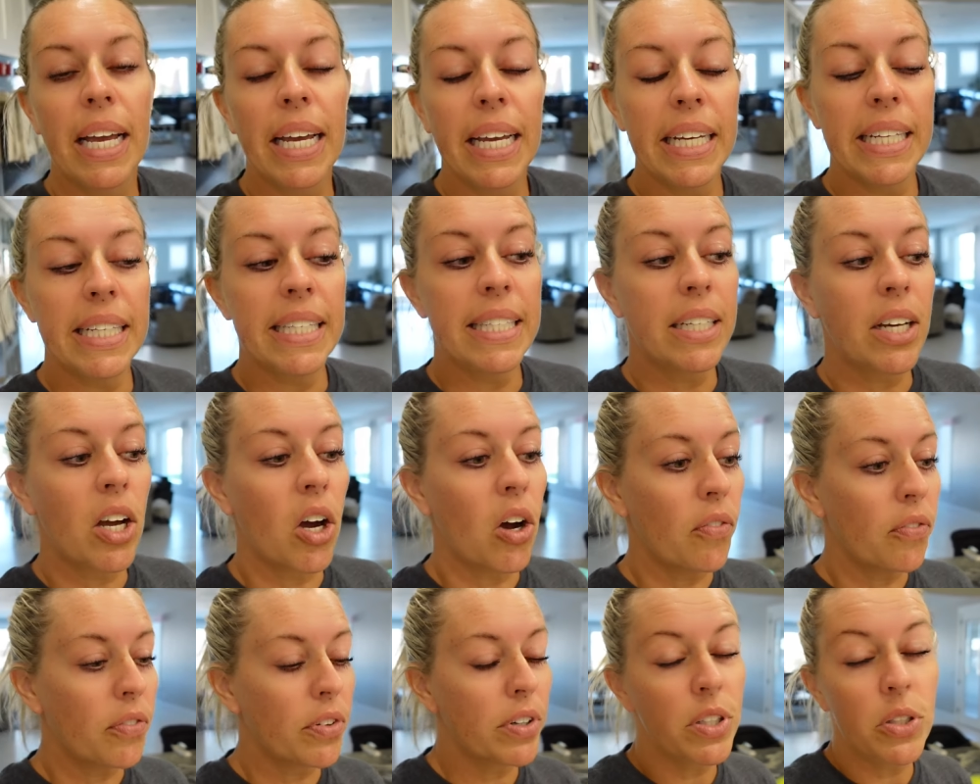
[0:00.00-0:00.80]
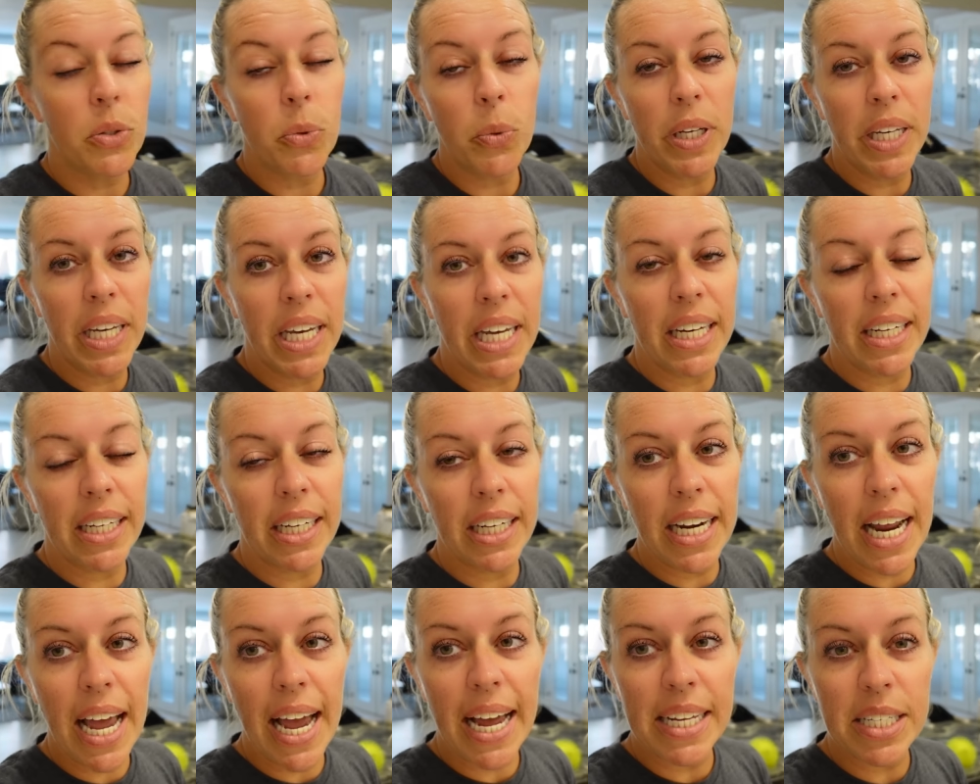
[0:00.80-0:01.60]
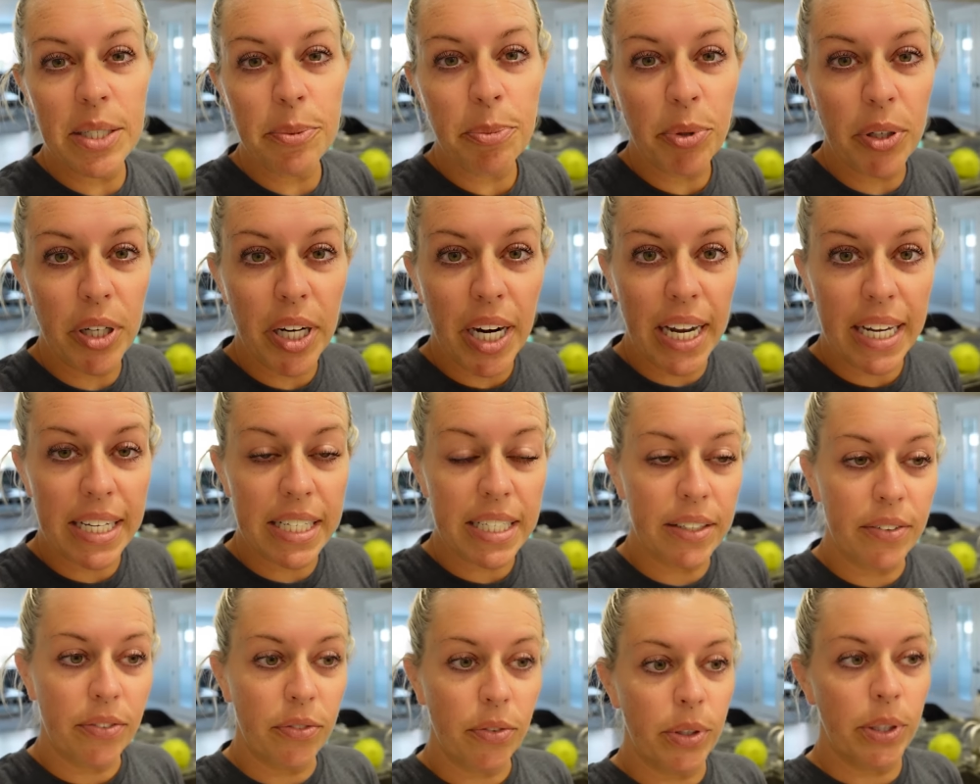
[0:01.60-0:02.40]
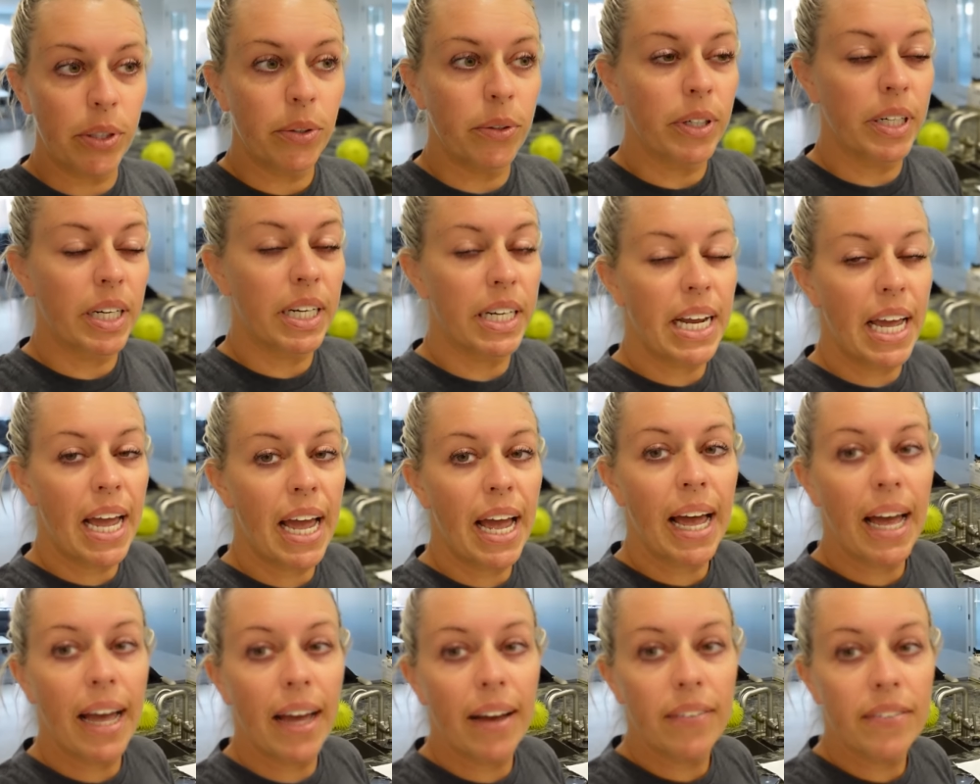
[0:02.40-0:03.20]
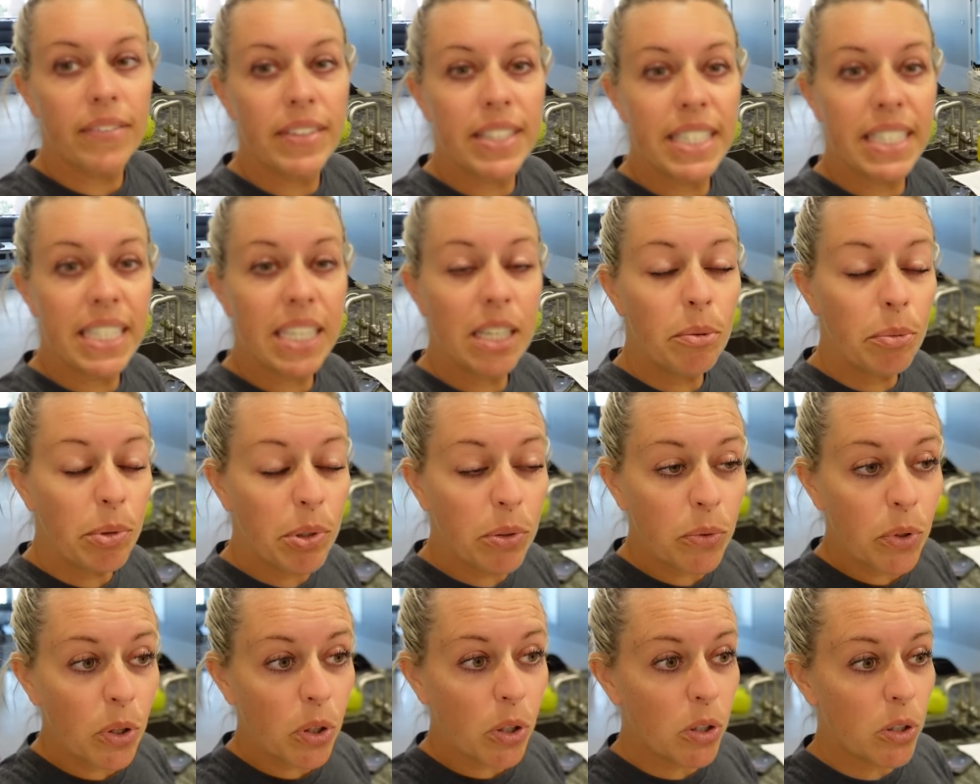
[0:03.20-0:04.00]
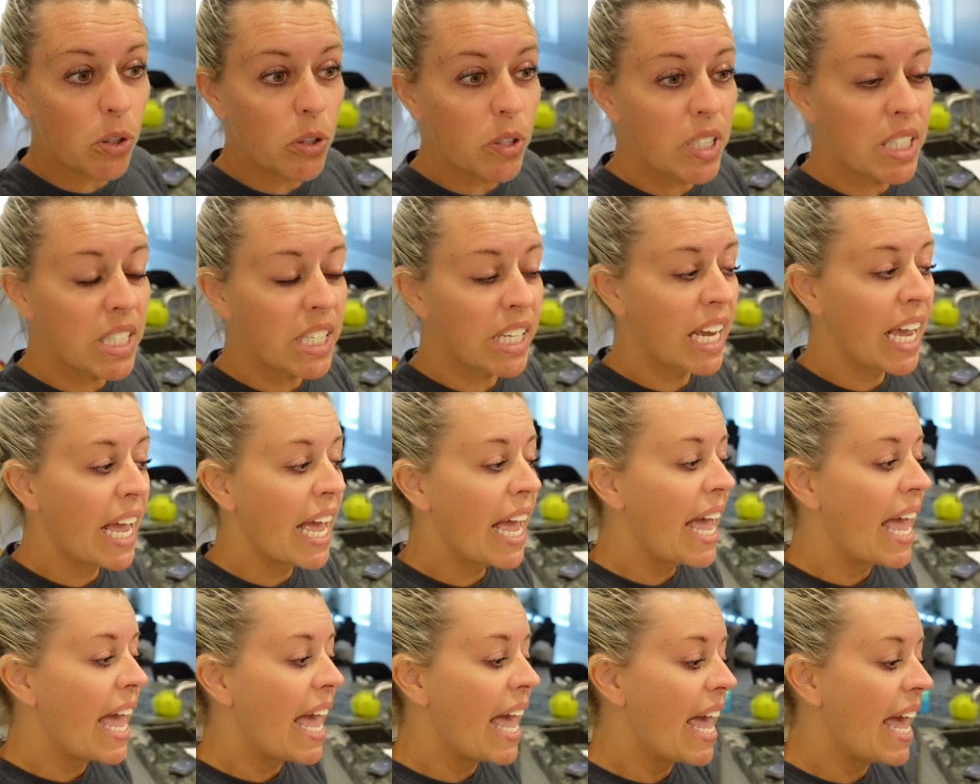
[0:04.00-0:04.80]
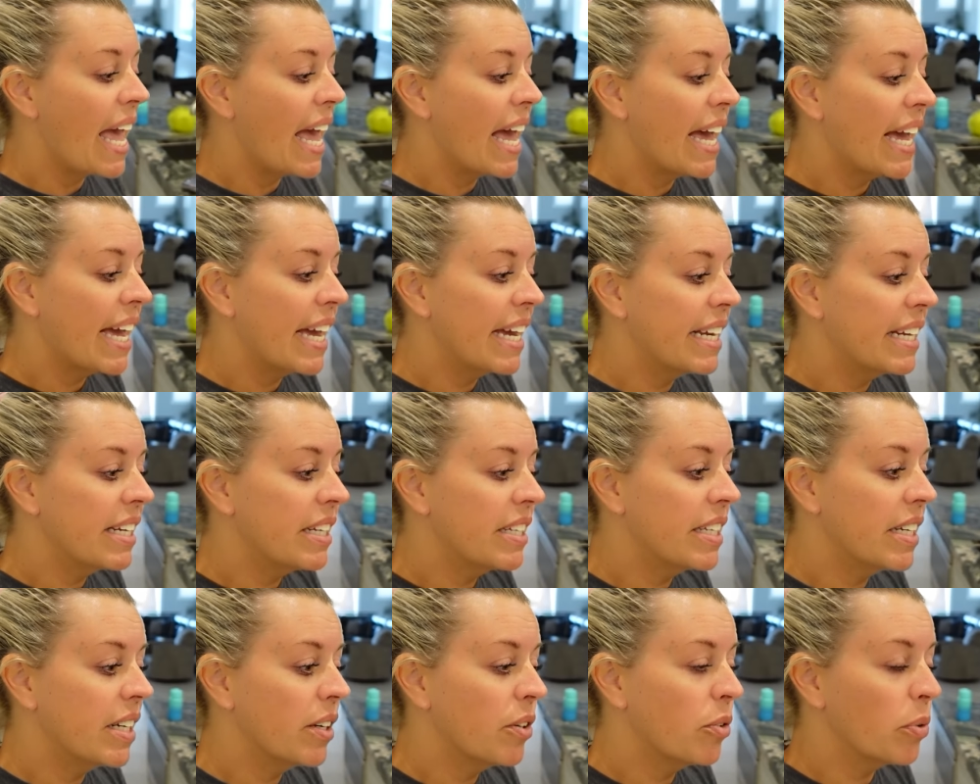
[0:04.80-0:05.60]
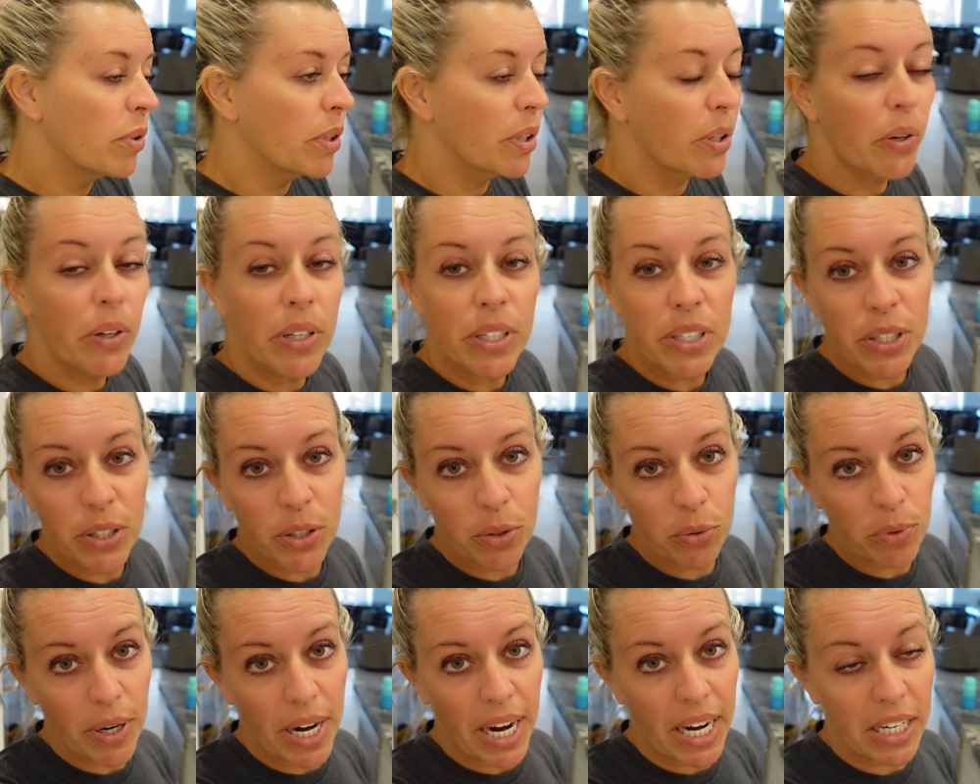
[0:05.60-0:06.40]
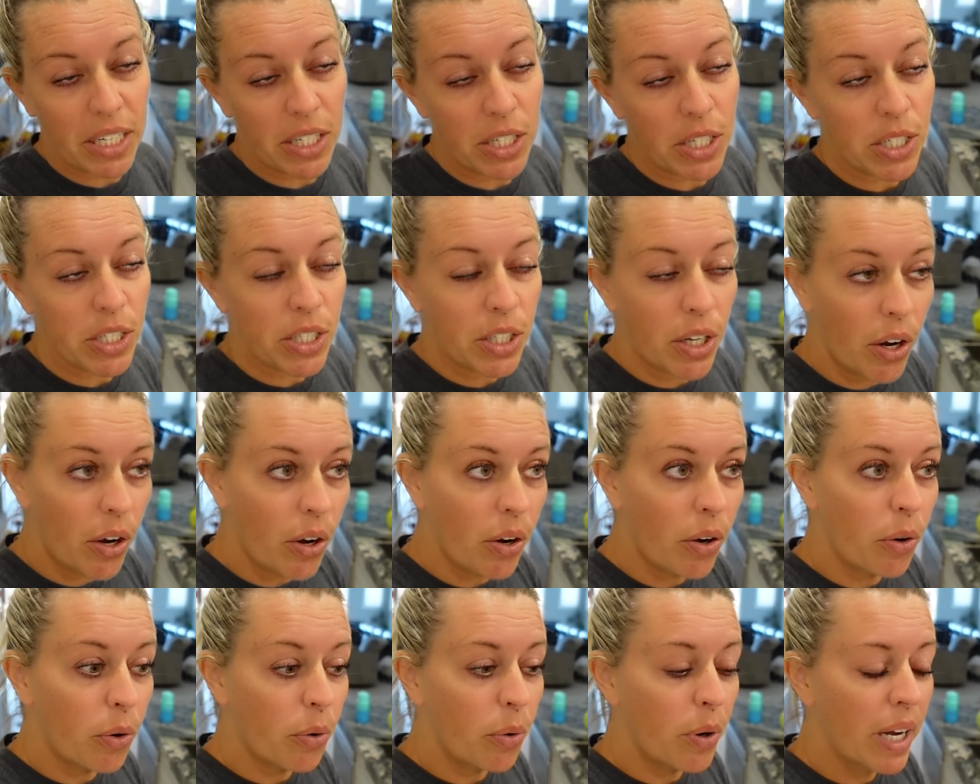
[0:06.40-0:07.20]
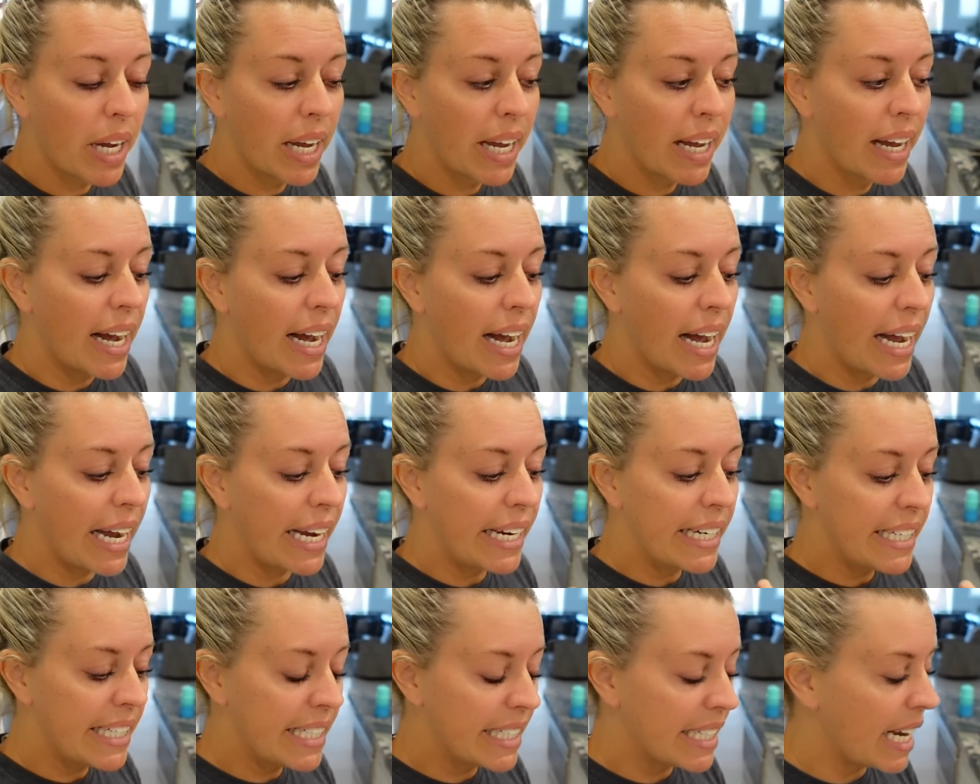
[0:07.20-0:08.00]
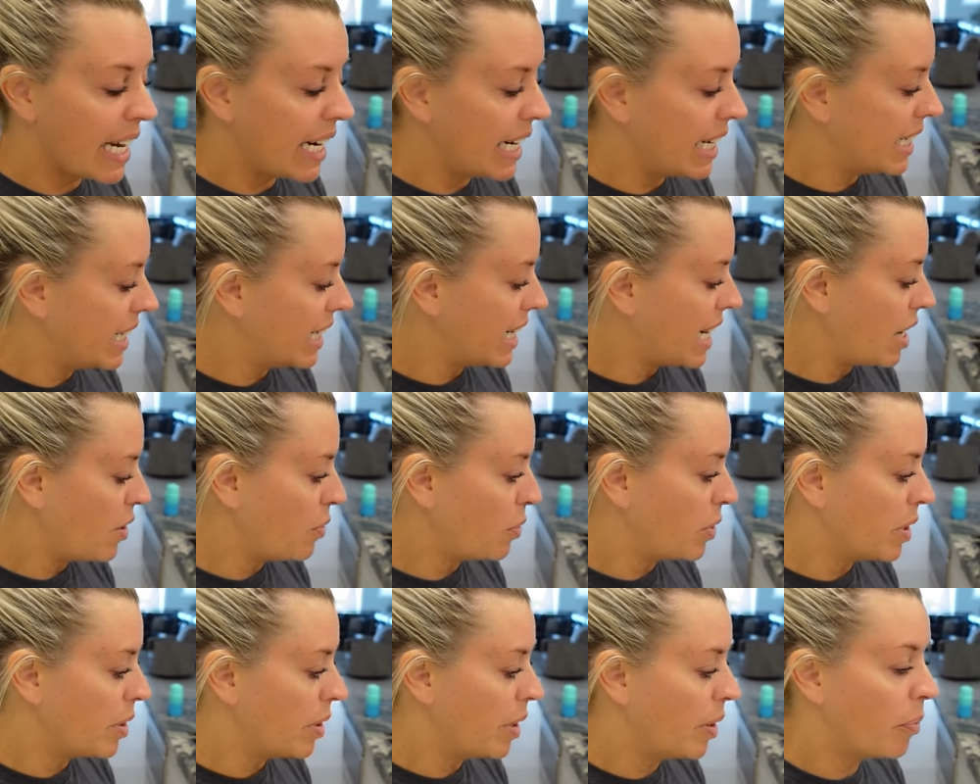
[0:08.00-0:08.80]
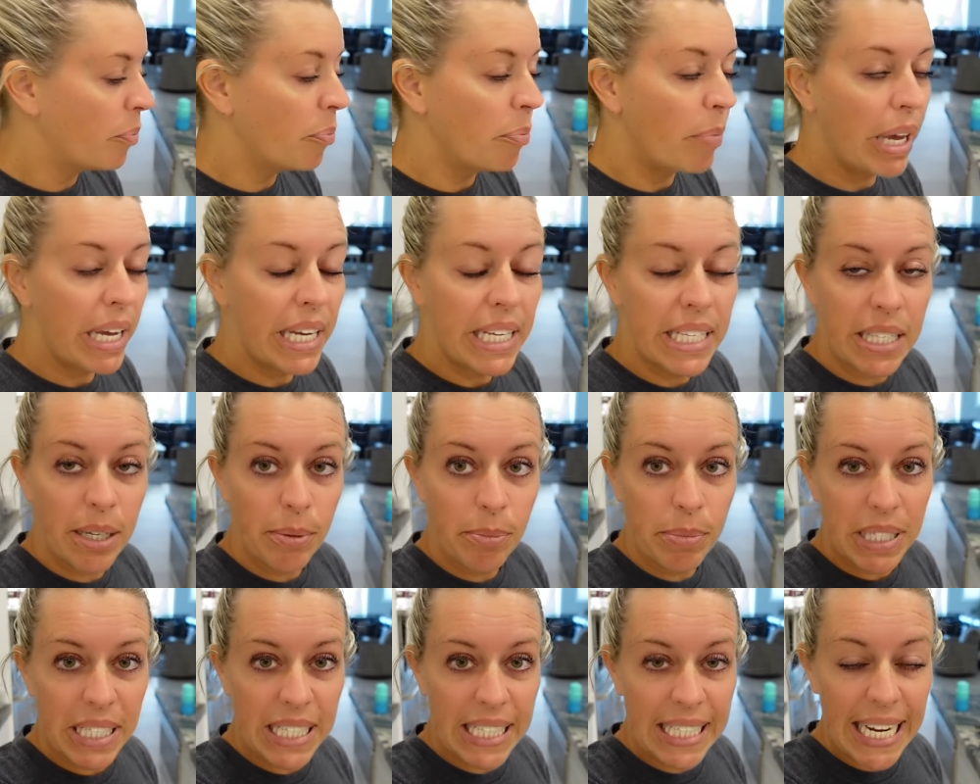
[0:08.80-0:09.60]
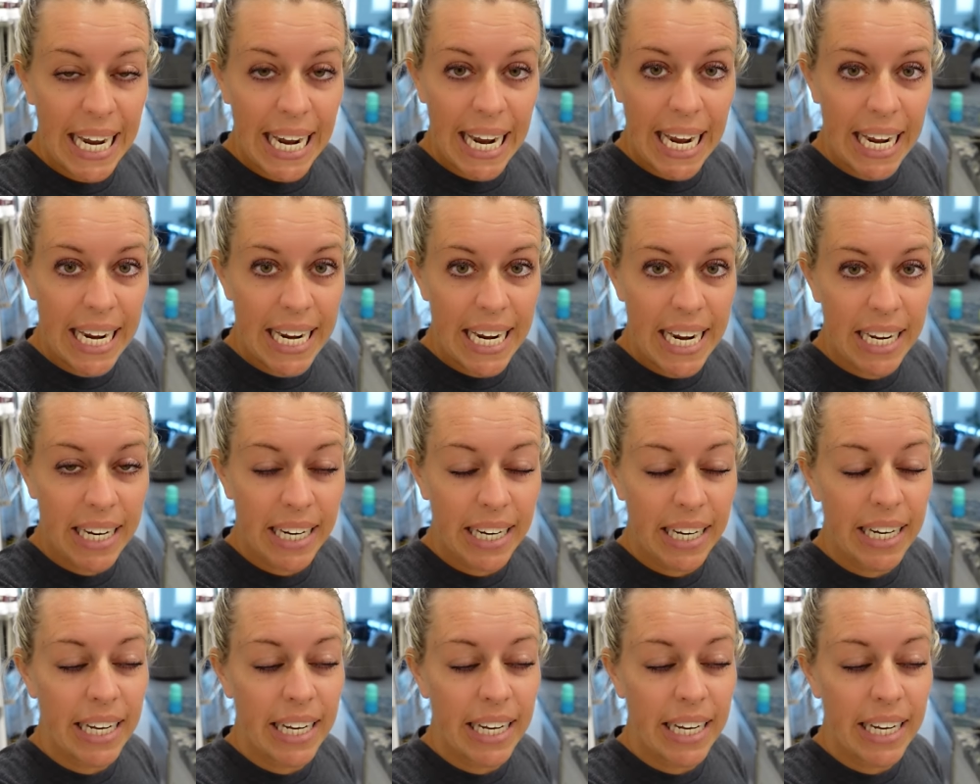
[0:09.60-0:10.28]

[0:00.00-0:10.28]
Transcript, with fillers: It's conference weekend, and Asbury asked if we were going to have cinnamon rolls, and we're going to the ranch. So I decided that I would make some today